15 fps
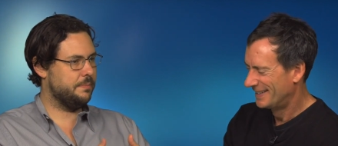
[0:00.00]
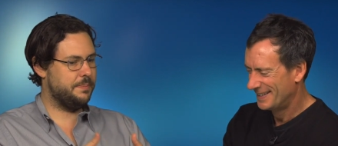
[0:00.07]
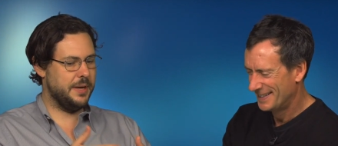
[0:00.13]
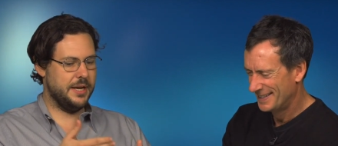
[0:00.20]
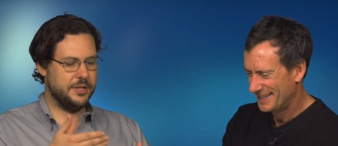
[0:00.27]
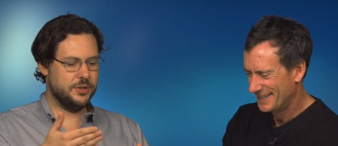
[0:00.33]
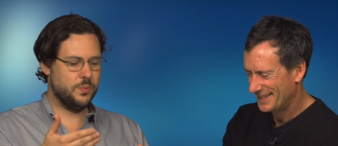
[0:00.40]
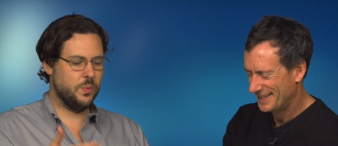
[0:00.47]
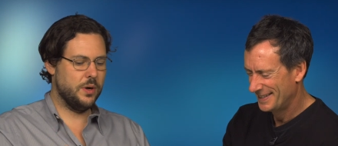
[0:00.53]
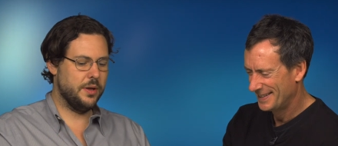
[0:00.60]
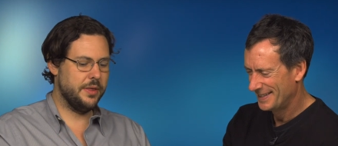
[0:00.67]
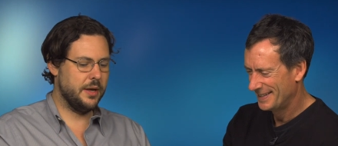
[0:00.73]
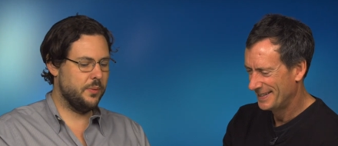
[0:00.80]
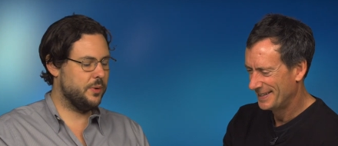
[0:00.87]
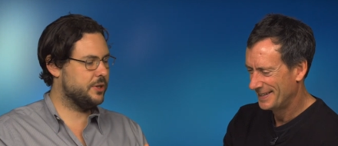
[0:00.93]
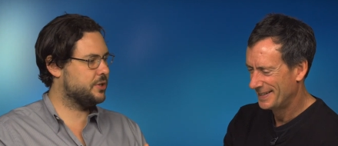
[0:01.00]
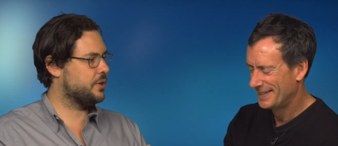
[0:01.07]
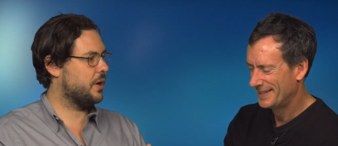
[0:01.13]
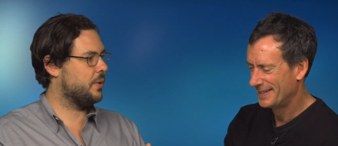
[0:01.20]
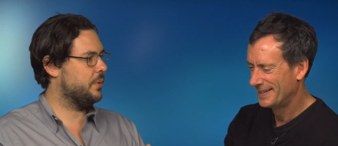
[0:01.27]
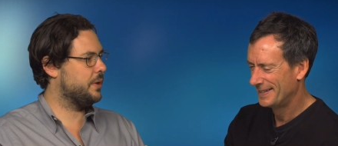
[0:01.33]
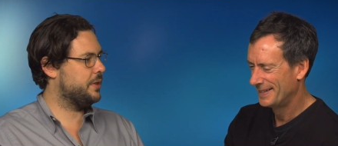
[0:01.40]
Speaker 1: based one that we
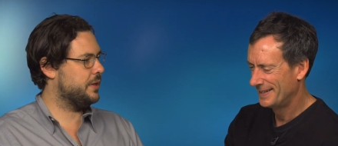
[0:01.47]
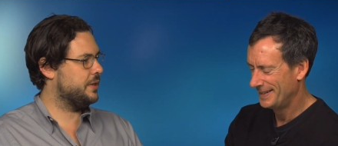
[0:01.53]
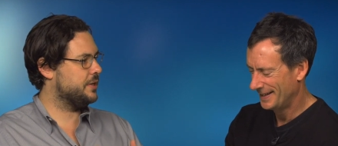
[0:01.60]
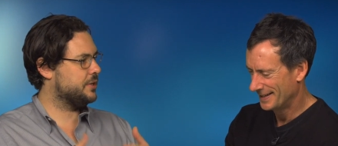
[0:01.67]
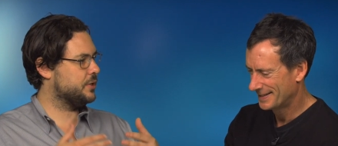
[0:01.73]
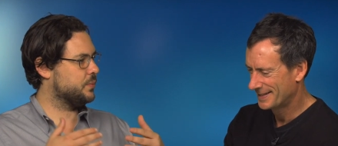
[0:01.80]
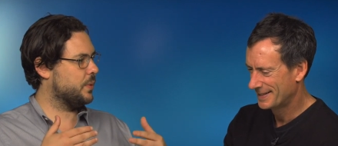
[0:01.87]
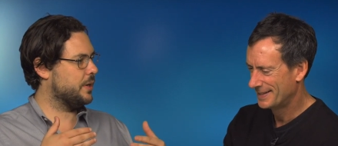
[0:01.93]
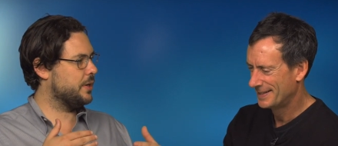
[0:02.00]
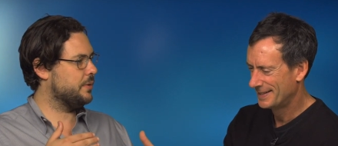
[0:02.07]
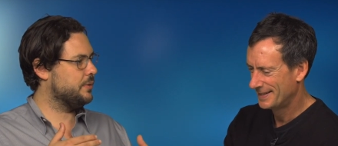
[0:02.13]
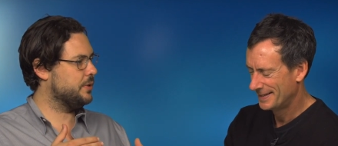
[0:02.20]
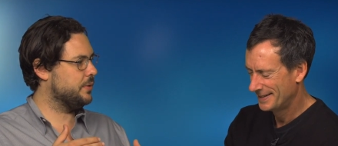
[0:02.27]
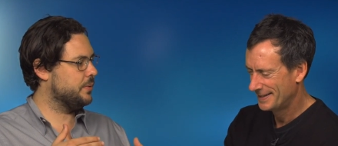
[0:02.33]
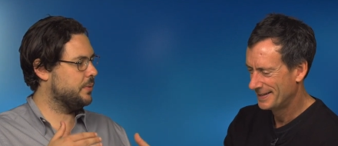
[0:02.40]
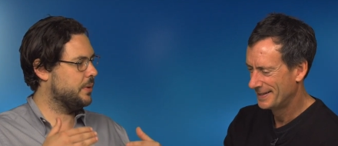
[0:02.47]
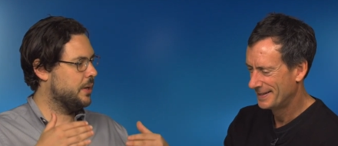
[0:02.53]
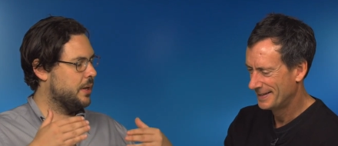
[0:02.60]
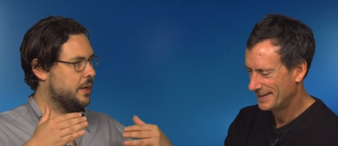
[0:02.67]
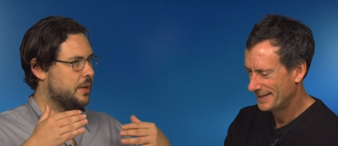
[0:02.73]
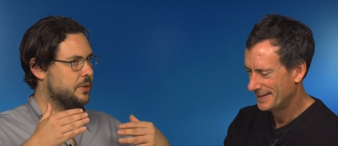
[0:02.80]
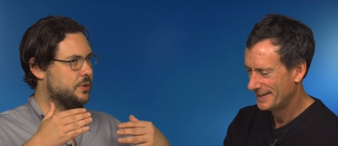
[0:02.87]
start with, and yes. this is where you do
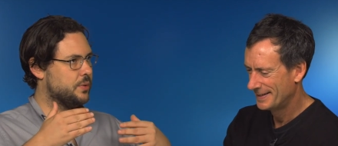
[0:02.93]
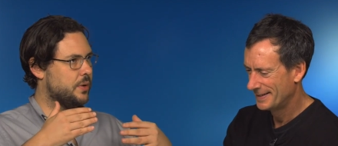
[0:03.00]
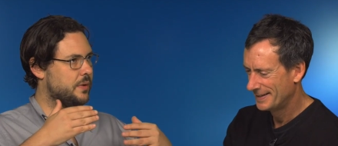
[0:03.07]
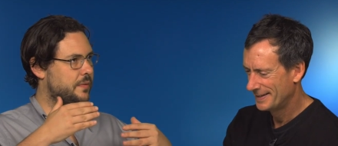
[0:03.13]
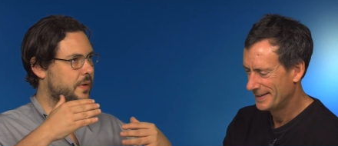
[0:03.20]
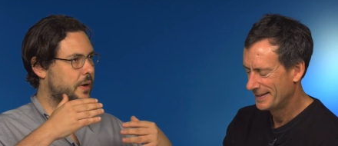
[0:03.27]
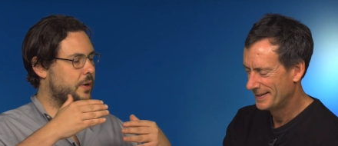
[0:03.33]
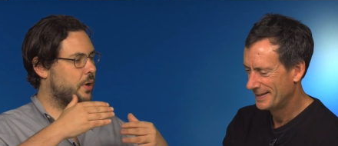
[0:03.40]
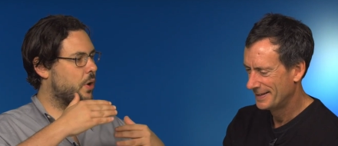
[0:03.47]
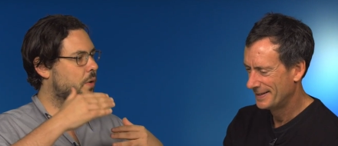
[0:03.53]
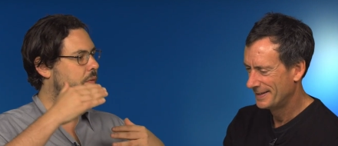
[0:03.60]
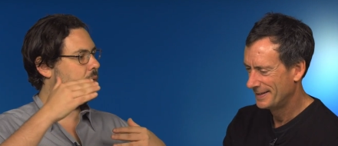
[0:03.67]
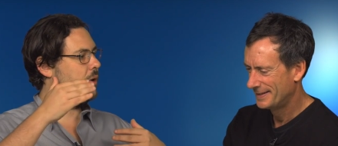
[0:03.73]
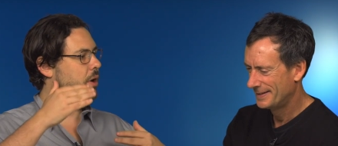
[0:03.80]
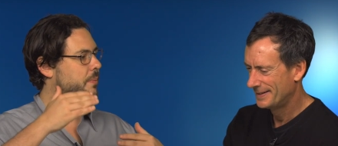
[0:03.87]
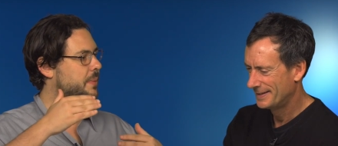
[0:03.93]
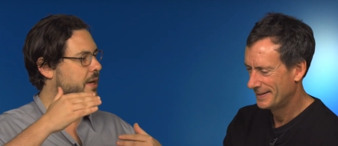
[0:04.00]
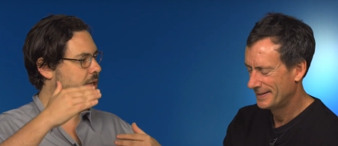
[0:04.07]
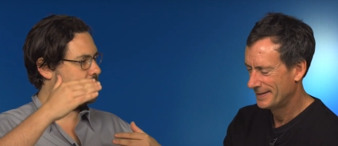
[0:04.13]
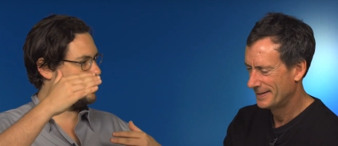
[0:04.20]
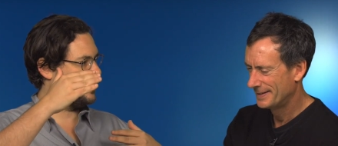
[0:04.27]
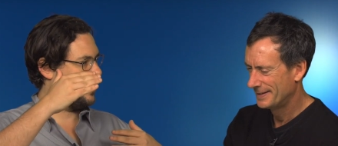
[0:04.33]
sort of an overall
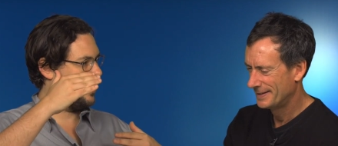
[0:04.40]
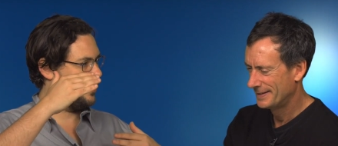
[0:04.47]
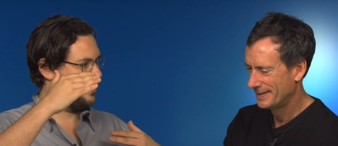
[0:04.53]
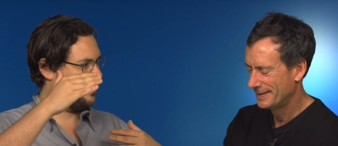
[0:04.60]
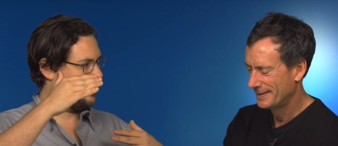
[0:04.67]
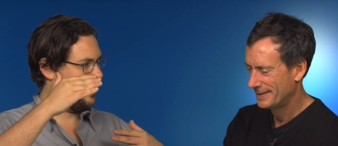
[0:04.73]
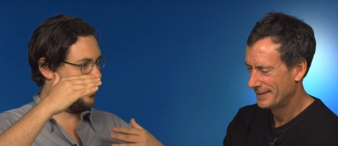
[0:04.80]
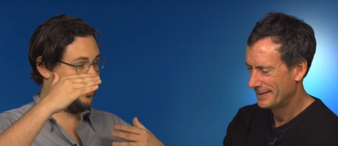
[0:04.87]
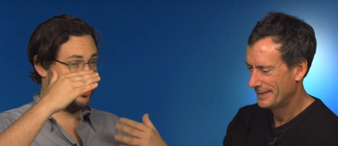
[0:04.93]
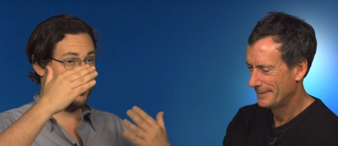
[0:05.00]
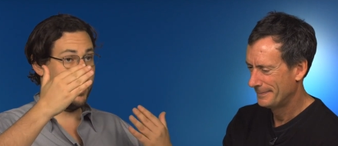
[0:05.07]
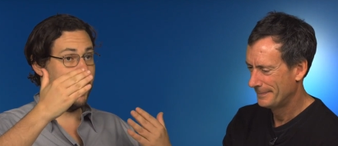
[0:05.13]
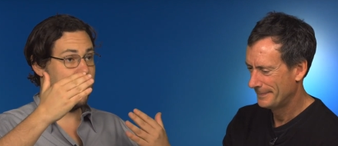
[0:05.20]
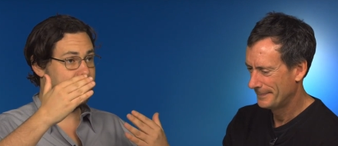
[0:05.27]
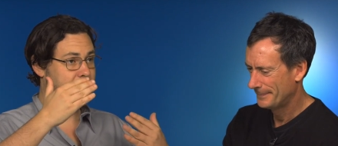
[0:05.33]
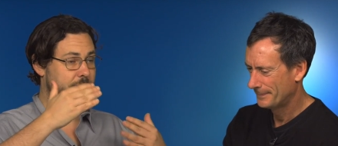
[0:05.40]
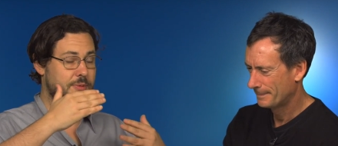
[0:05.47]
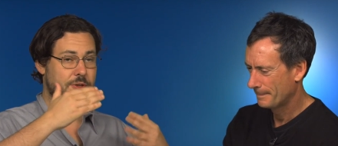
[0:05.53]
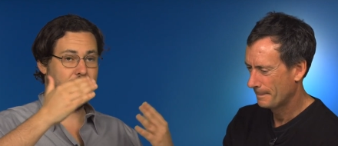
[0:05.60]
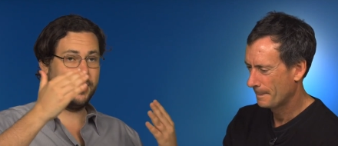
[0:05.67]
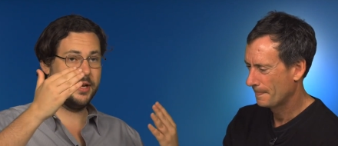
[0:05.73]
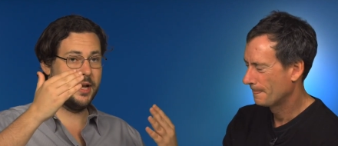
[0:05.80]
mix on on tracks.
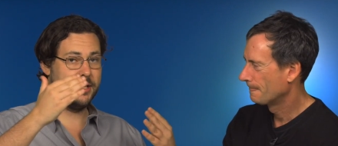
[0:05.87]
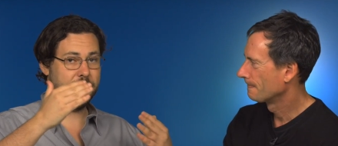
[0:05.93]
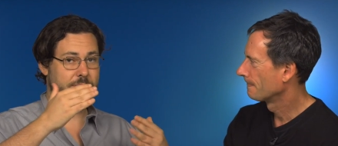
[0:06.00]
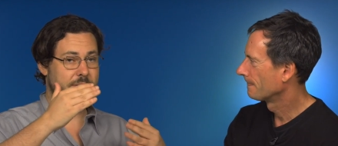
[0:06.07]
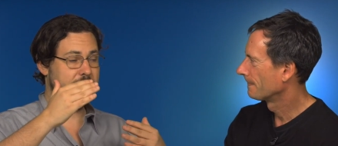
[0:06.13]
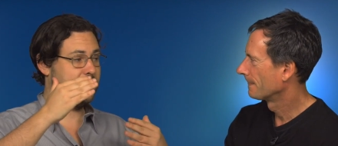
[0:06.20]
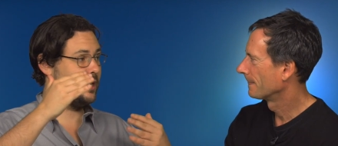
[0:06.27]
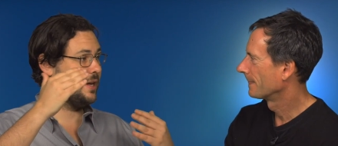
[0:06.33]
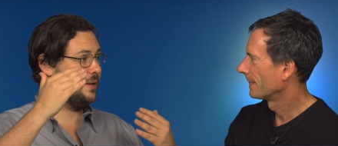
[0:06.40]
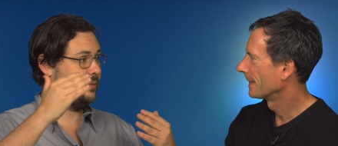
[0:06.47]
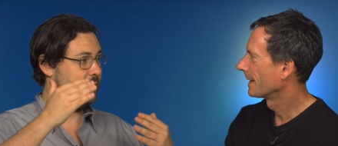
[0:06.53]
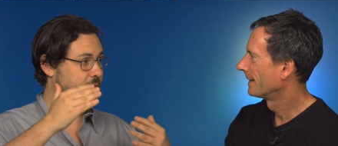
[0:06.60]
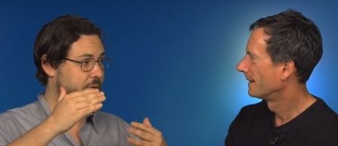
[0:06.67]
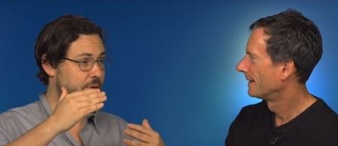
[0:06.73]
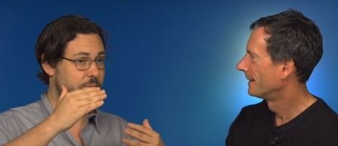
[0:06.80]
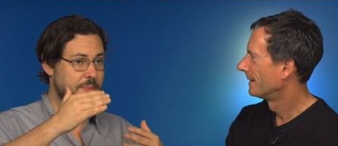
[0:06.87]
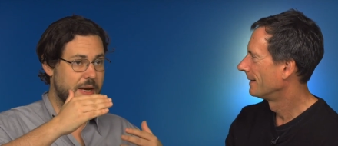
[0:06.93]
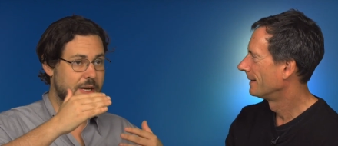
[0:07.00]
I'm sorry, guys, I'm going to say it. You, you,